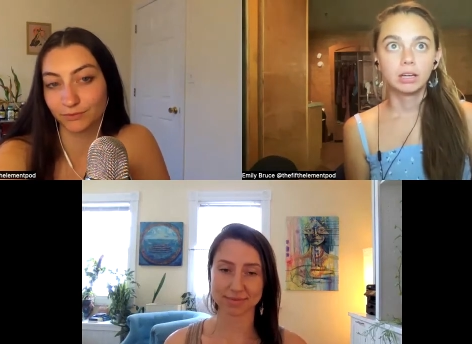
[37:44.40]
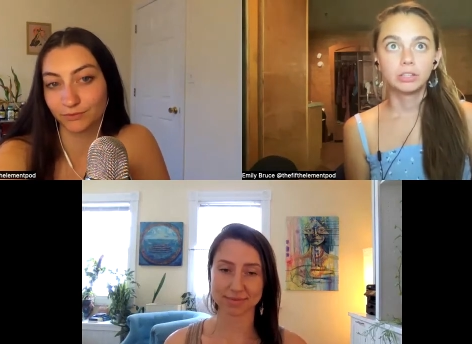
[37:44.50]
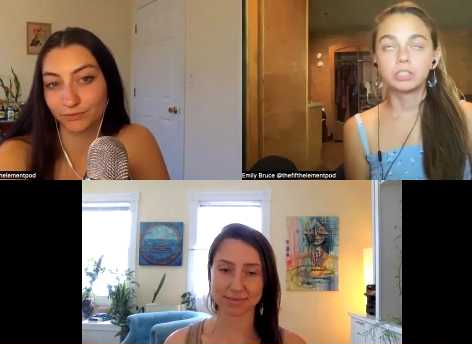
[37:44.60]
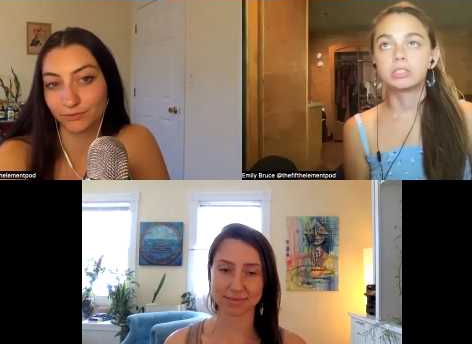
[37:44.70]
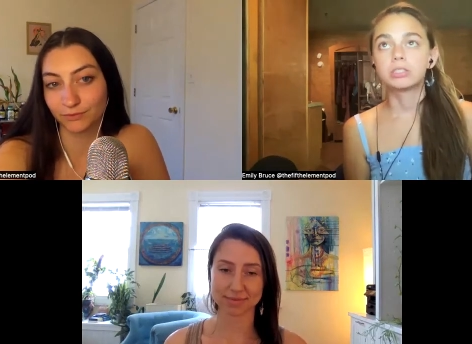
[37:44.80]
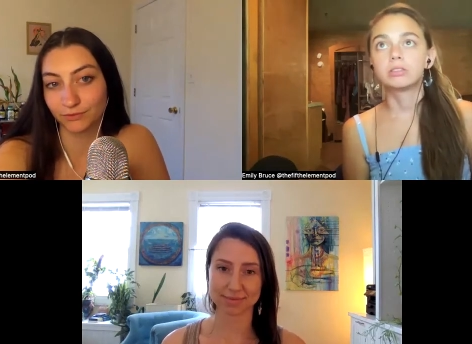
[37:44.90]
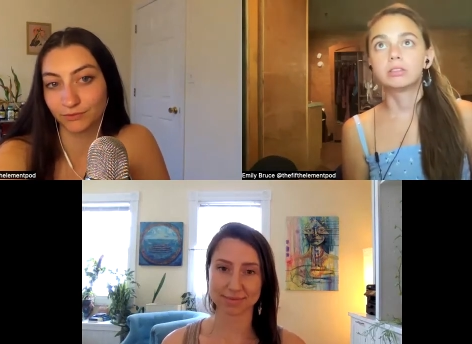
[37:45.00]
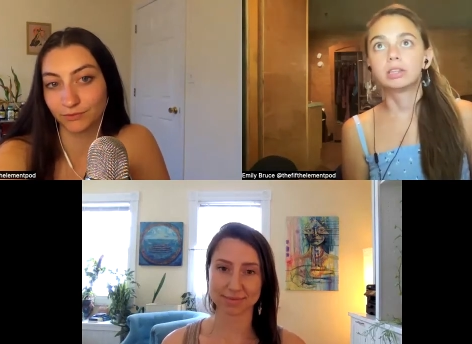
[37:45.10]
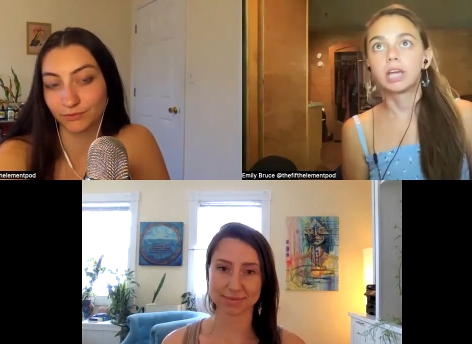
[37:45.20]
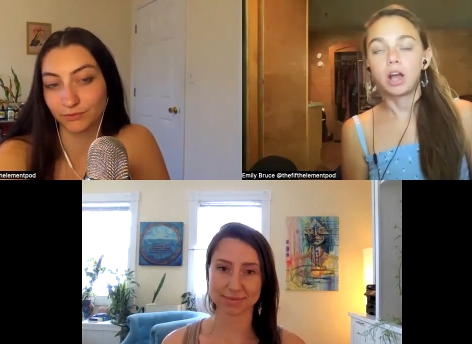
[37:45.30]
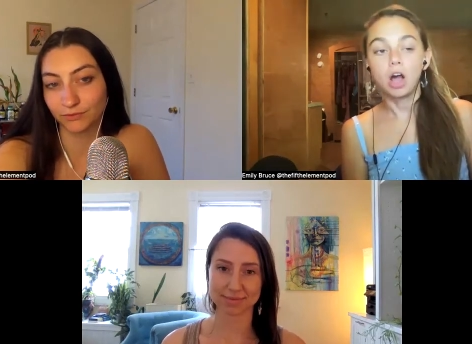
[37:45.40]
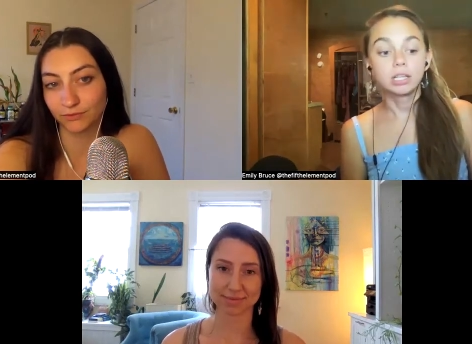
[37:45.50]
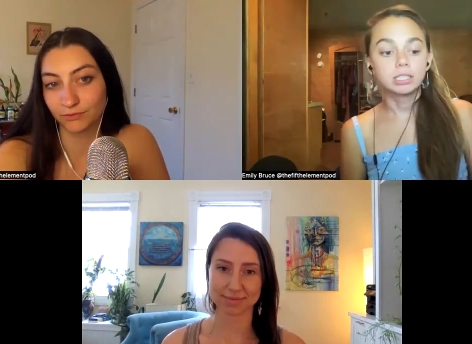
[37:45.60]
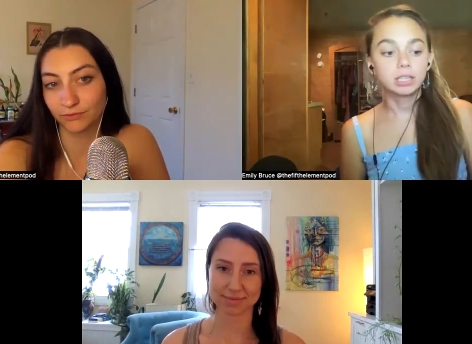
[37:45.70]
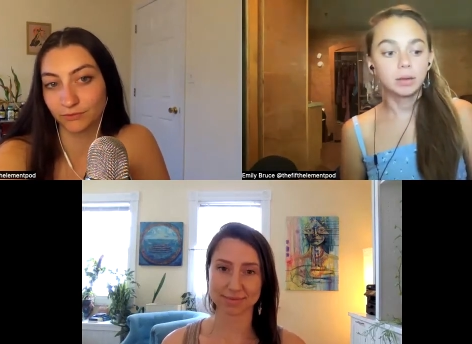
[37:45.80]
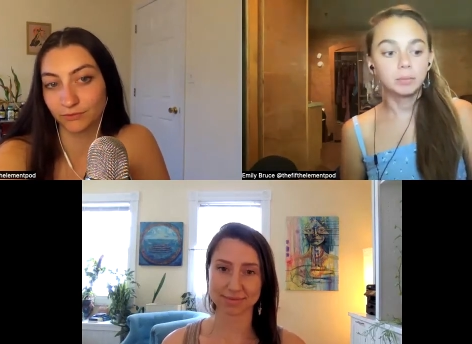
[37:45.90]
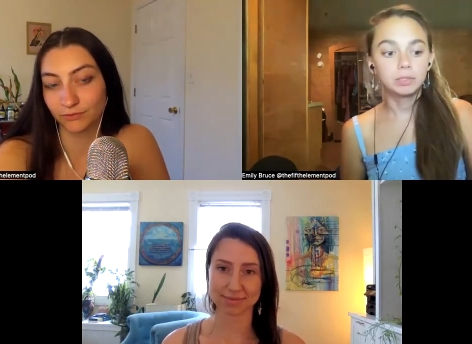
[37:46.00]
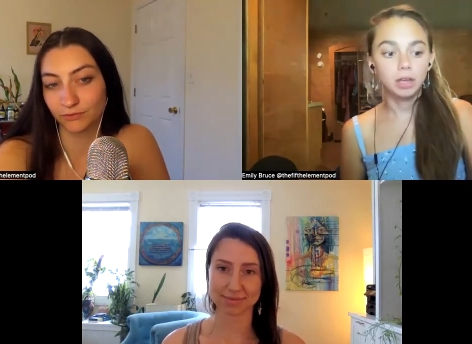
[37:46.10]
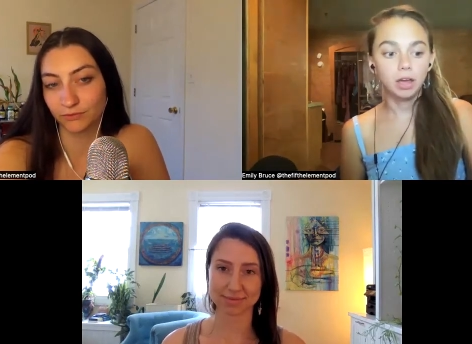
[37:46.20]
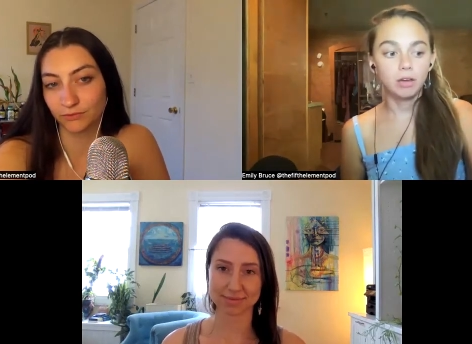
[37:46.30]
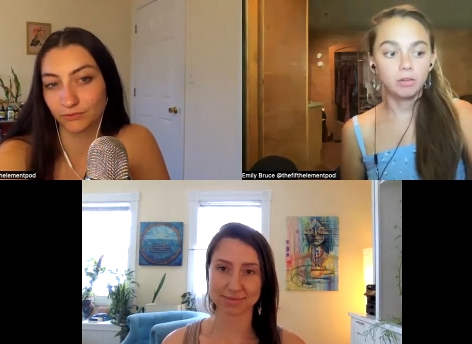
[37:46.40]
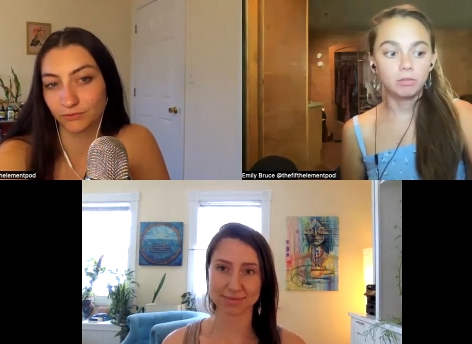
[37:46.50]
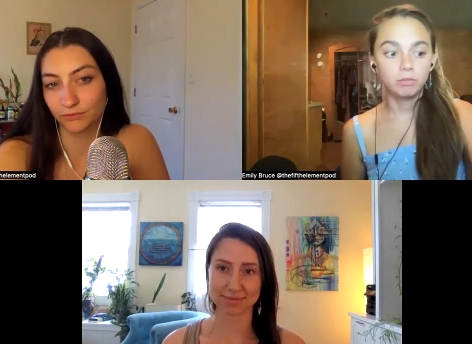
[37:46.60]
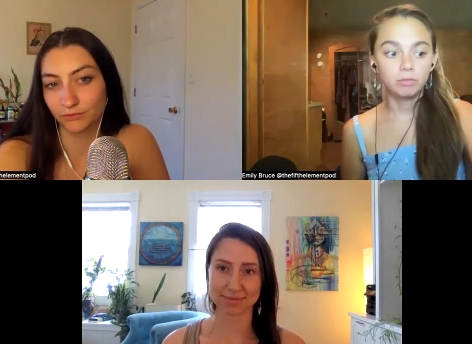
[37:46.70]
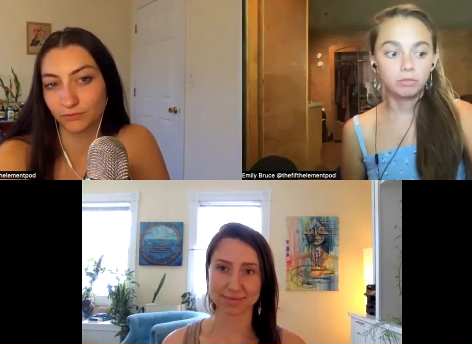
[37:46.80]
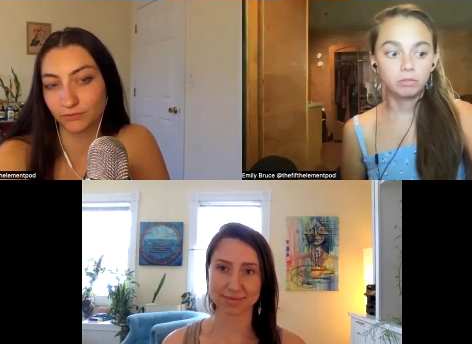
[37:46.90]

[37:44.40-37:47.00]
Speaker 1: Just that concept of